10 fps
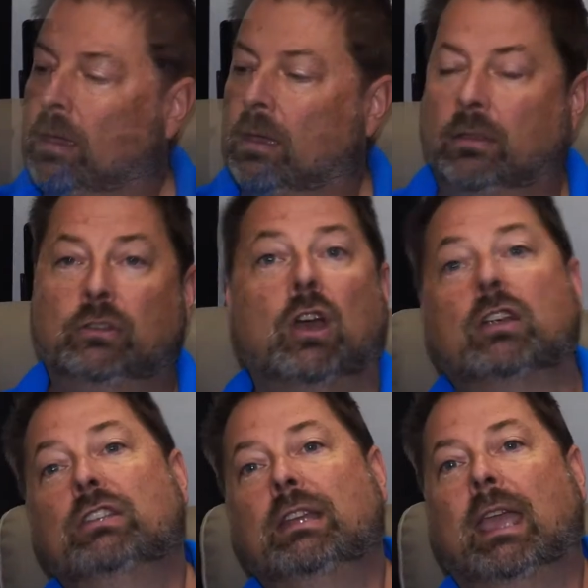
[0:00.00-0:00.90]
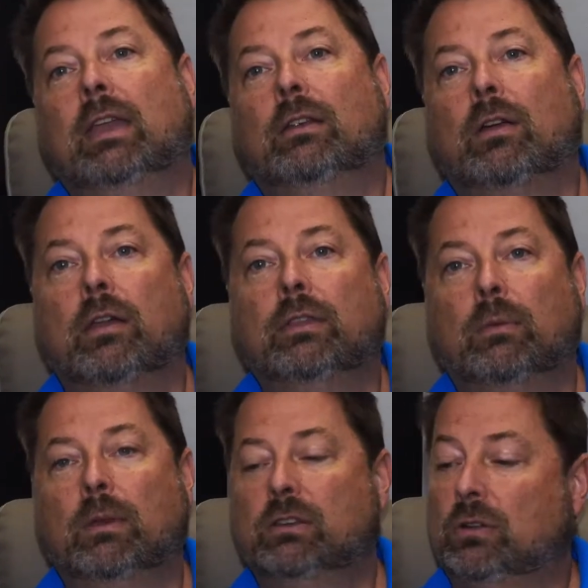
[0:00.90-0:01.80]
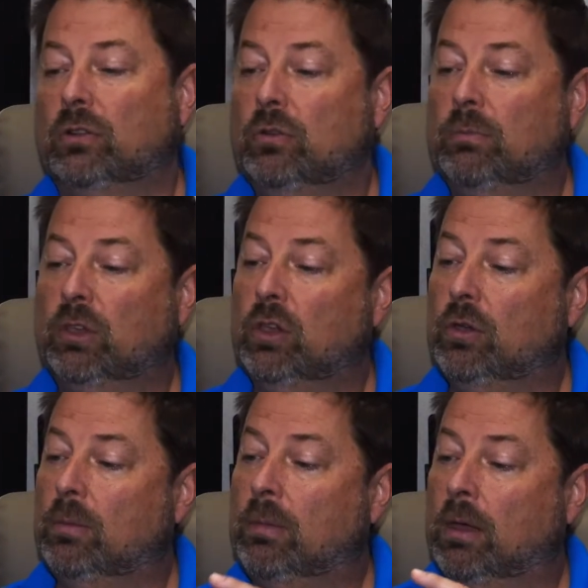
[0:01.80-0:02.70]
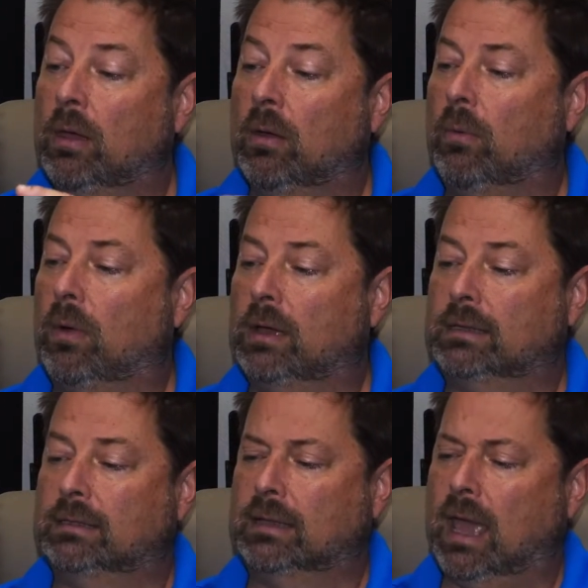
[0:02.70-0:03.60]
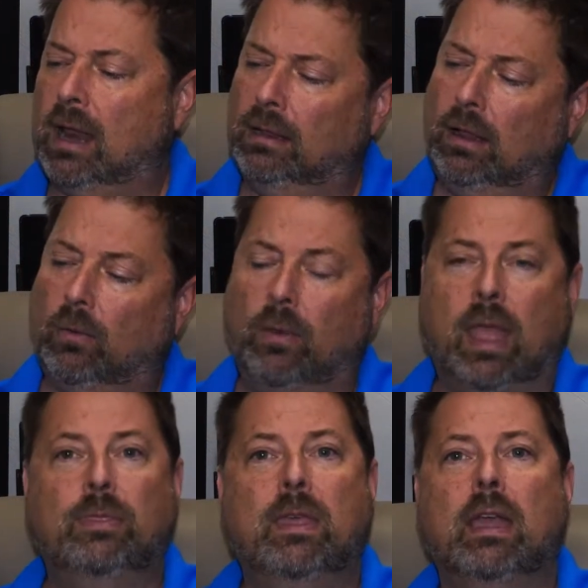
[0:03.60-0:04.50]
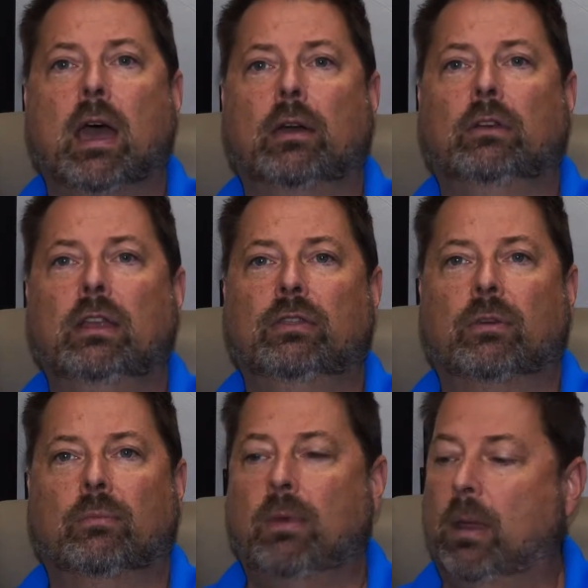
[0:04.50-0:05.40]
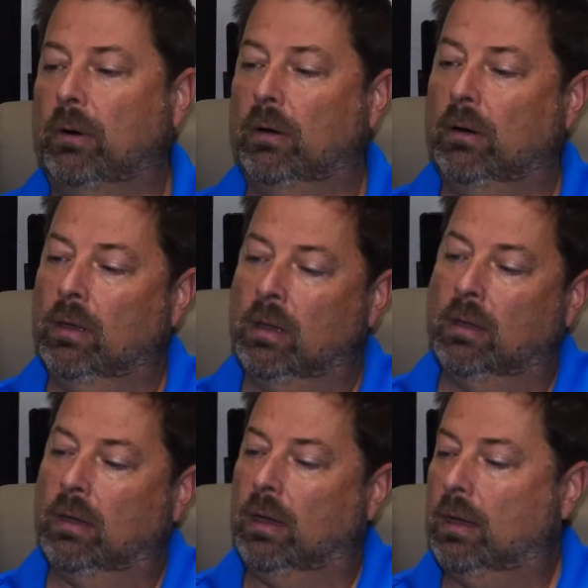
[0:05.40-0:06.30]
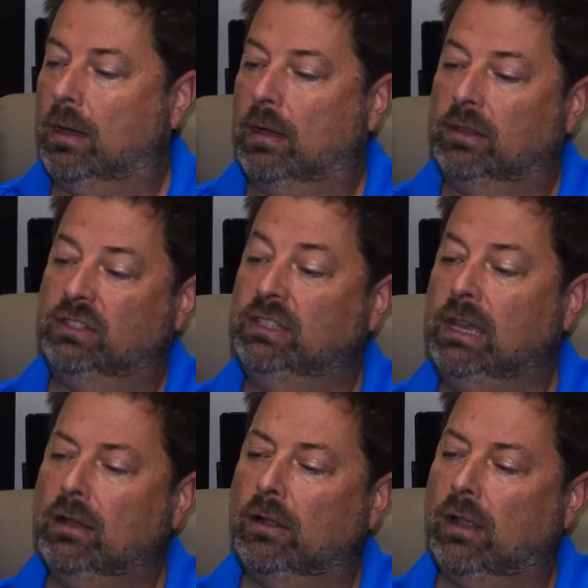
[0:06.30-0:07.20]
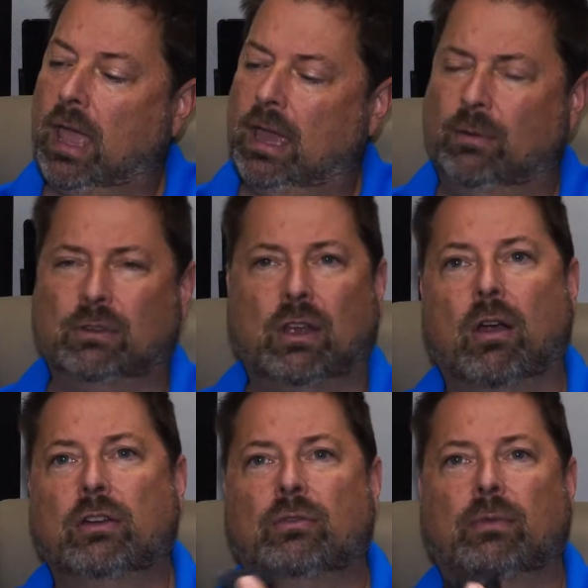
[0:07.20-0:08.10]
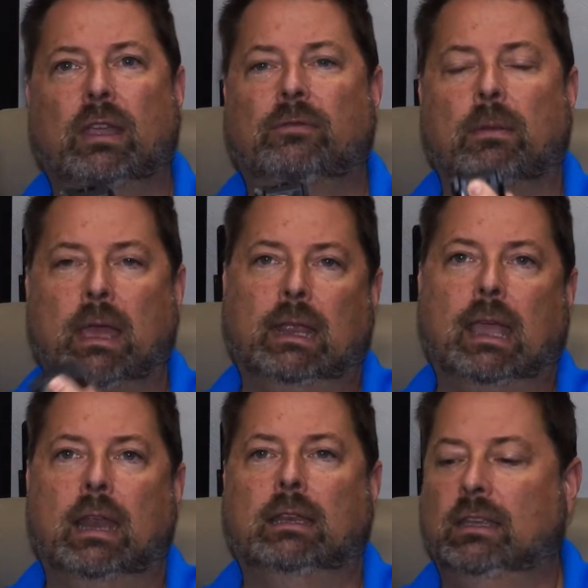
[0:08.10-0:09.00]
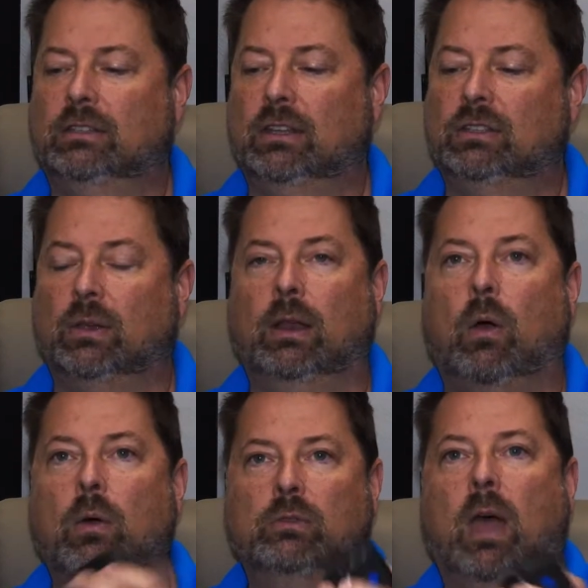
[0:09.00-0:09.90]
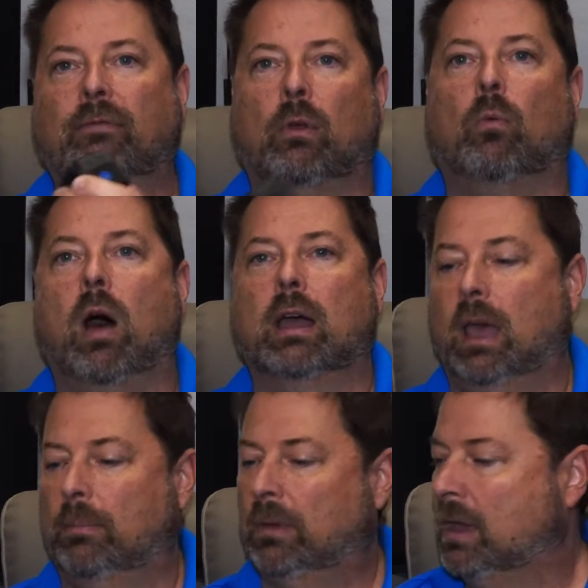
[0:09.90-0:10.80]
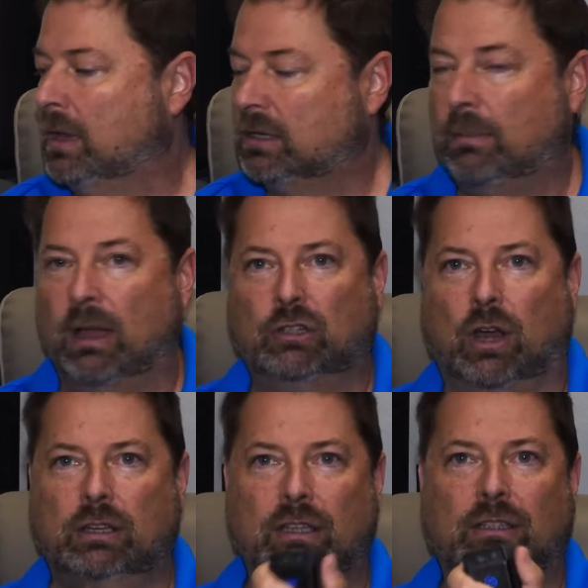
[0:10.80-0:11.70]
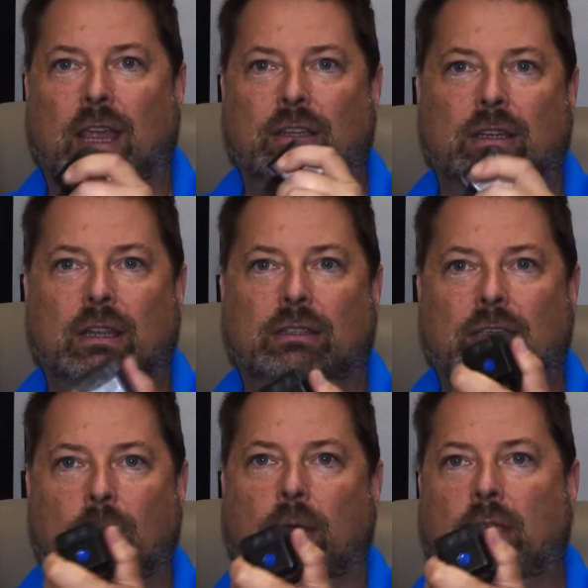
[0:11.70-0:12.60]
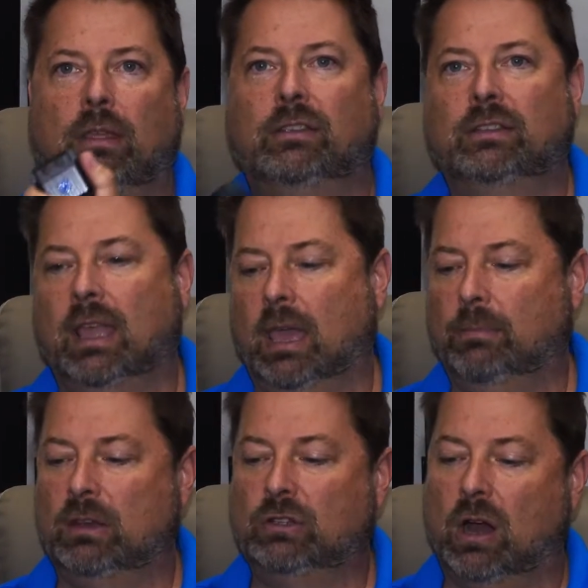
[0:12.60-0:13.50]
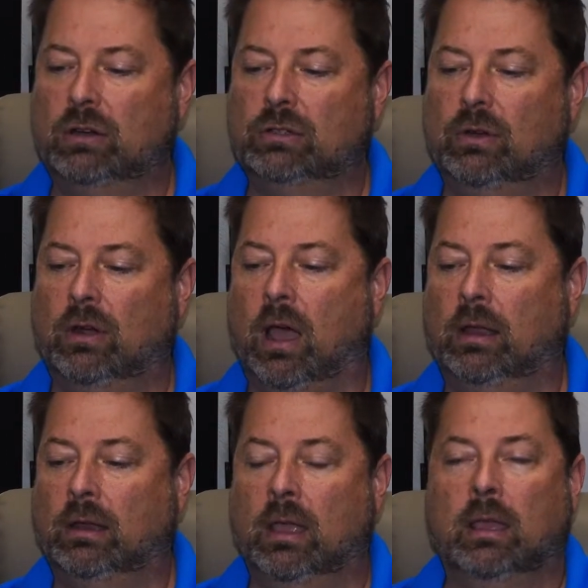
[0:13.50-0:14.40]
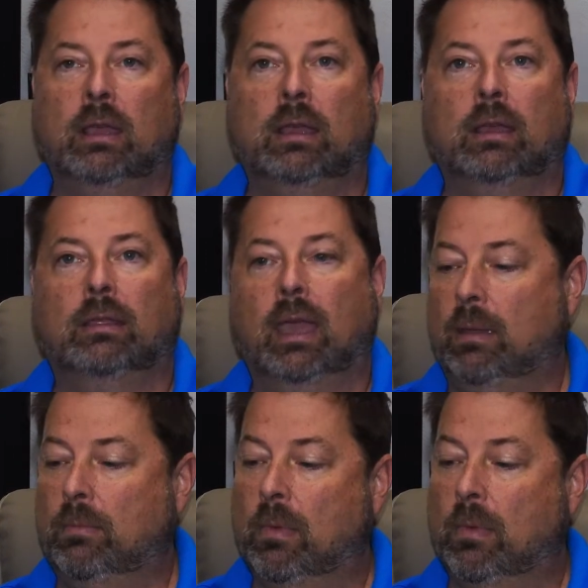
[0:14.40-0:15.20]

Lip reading: The charge indicator on the original Lume Cube was a kind of little red thing underneath the rubber seal, and it was hard to read from any kind of distance, so I'd always have to walk up to my charging station and see whether this thing had been charged or not. They